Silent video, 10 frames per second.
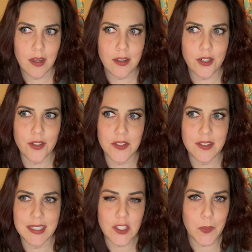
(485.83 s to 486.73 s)
Because
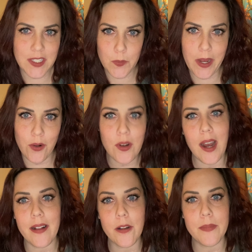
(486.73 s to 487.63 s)
since my spinal
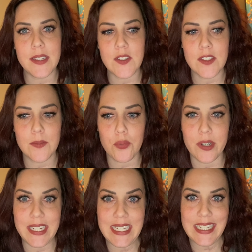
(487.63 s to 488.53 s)
column is
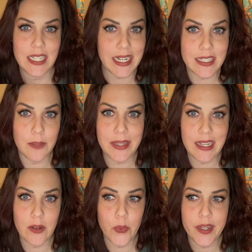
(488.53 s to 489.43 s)
pretty tight to
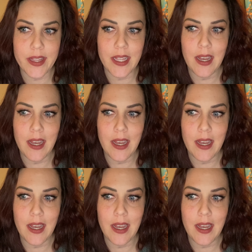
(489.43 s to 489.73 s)
begin with,